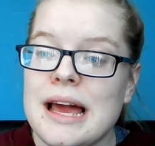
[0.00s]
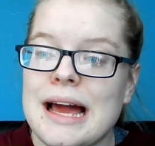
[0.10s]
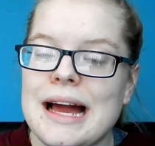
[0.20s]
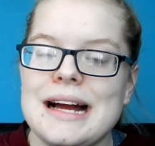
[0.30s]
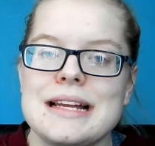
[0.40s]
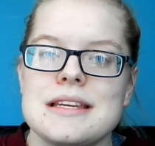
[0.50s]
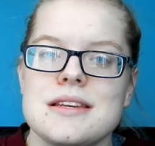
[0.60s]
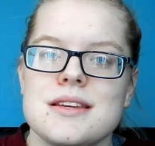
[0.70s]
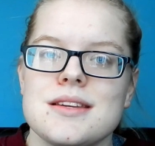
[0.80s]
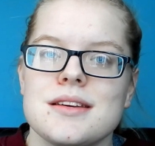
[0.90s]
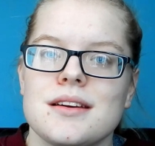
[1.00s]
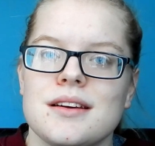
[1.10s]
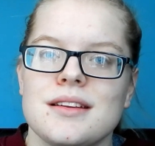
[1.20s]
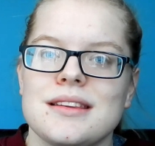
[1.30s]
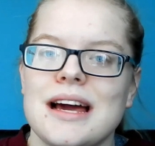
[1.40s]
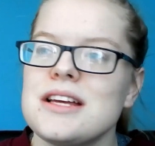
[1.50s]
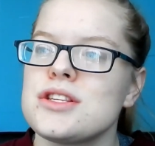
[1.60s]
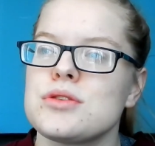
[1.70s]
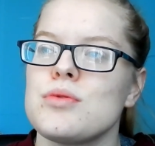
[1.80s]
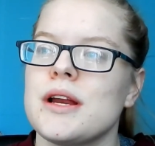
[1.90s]
And
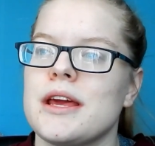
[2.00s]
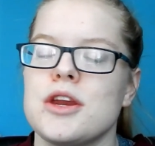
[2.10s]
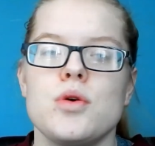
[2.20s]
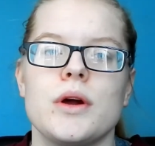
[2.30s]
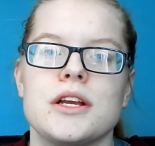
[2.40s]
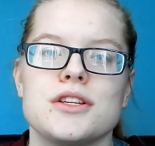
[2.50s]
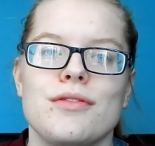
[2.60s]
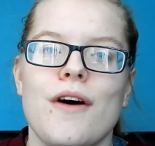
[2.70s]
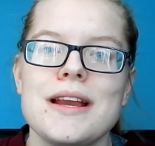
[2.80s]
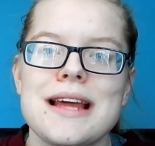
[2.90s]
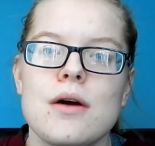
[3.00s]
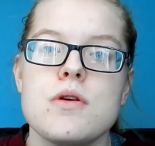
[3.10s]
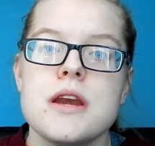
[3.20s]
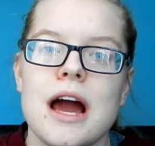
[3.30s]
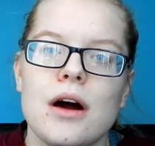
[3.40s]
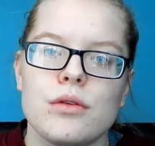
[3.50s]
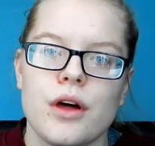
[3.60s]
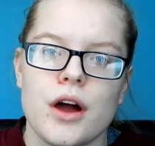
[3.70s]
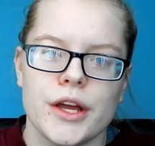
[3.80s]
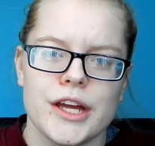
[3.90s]
that's really annoying to find out now
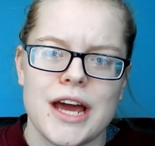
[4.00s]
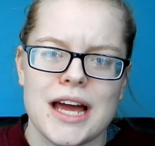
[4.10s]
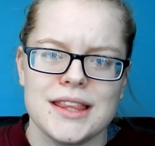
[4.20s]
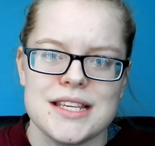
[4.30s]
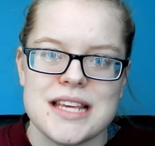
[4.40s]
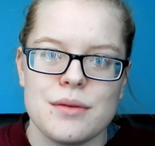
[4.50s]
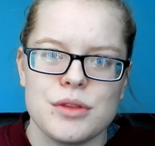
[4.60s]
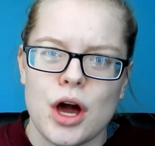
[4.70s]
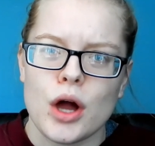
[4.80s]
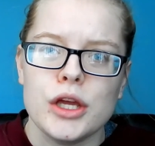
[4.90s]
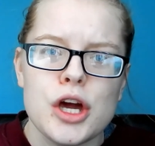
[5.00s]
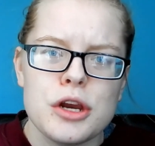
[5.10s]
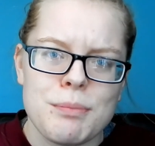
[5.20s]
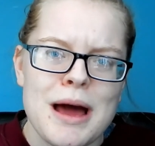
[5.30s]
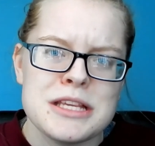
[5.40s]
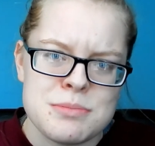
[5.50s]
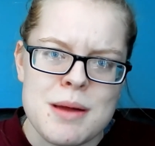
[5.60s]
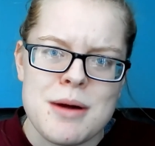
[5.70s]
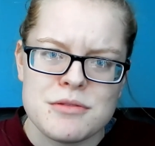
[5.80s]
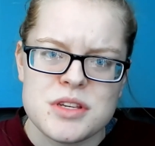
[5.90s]
that I could have had this help, that I could have passed my
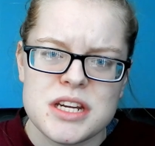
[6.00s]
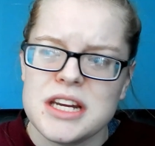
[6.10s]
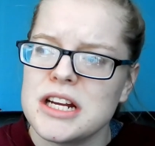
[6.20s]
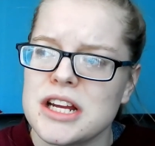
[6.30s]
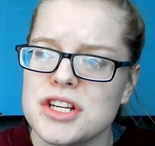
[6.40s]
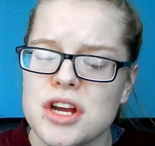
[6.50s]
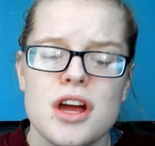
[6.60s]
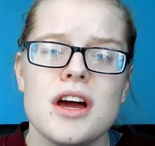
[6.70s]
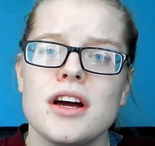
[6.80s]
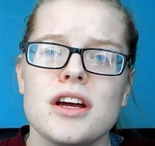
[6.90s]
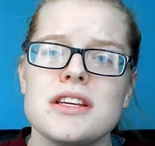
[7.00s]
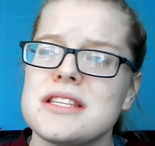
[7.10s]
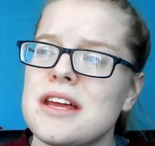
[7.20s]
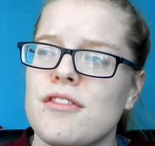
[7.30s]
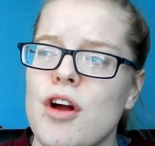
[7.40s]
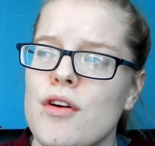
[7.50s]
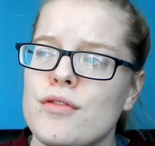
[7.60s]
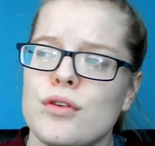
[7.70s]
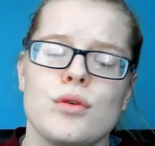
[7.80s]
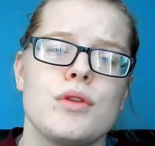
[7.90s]
maths and English instead of going
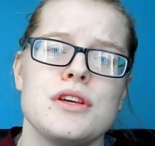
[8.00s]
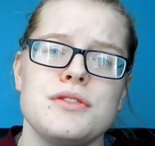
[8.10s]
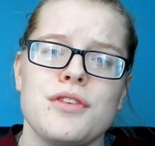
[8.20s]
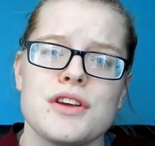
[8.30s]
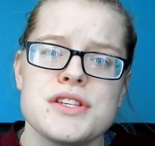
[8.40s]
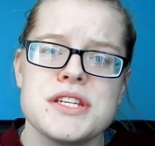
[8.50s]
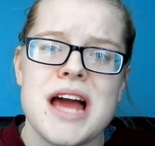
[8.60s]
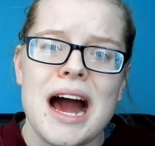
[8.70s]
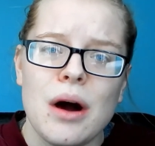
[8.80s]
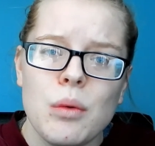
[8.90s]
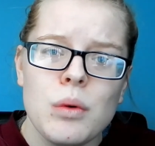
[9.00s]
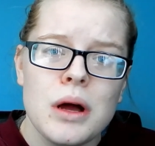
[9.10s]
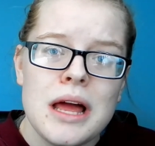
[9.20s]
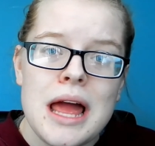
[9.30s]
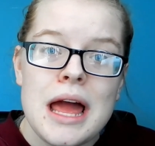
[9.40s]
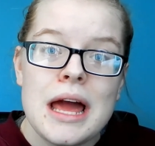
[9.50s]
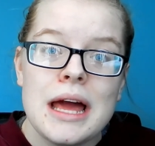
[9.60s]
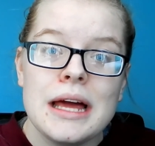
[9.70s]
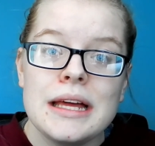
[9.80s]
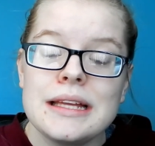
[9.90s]
through all this fuss now.
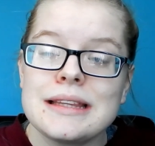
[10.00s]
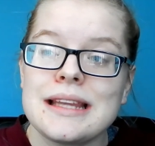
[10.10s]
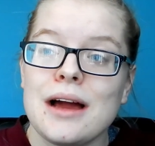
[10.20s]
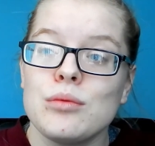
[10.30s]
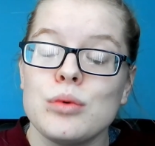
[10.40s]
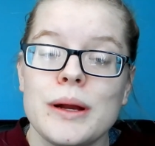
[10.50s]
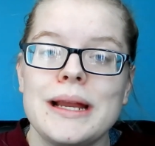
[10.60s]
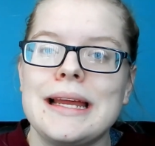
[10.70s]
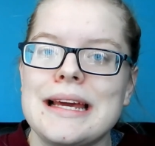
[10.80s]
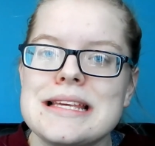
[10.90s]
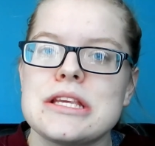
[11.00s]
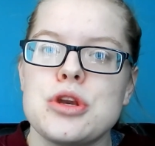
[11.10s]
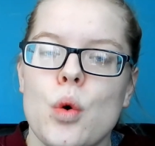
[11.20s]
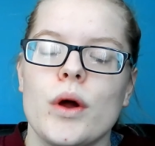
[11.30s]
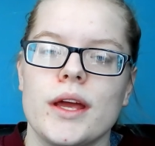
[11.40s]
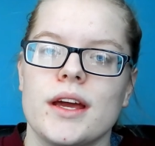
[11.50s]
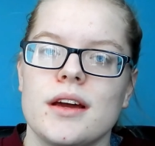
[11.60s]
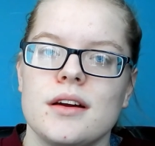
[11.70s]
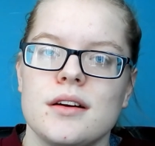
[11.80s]
That really is annoying.